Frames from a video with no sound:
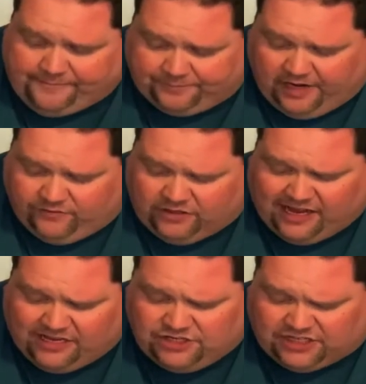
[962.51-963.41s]
If you can't
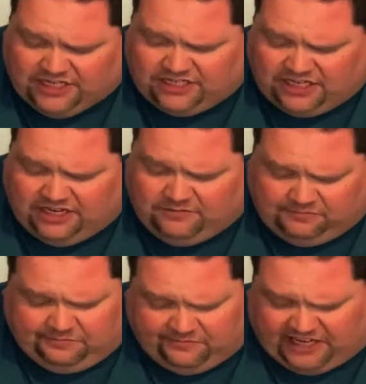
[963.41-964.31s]
get your kids to eat
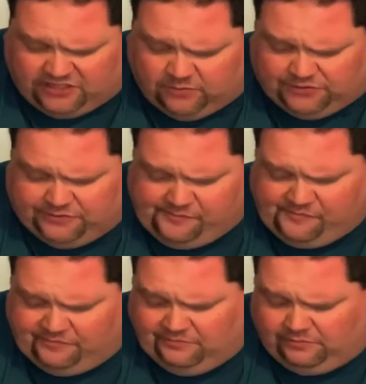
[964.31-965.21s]
vegetables,
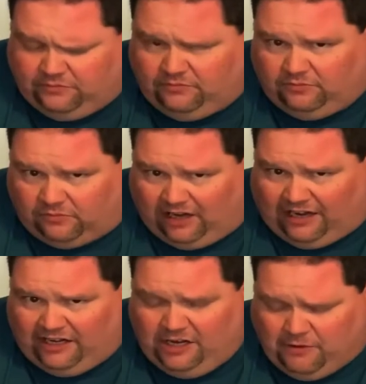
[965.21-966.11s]
I
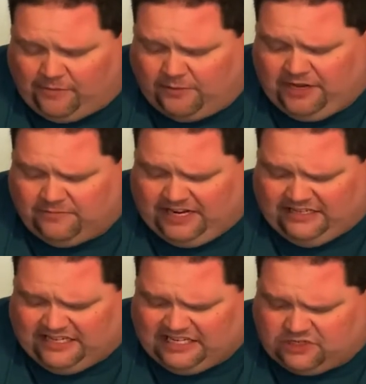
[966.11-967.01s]
think you might be able to get them to eat
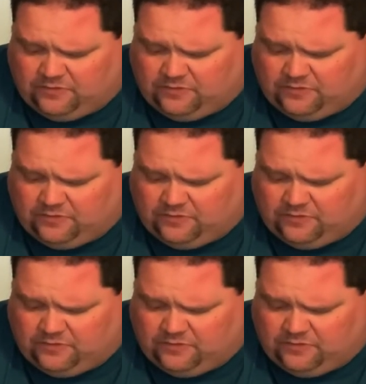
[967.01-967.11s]
this.